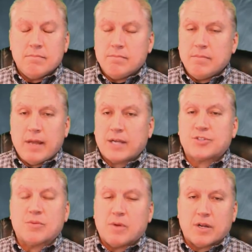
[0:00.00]

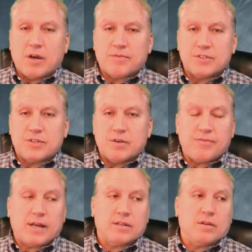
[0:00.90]
extra money off this deal. In
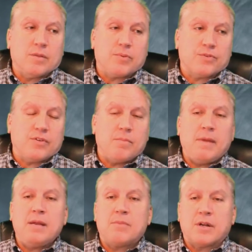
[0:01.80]
fact, the only person that
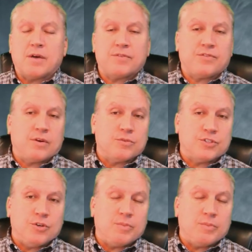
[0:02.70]
made money off this deal was you,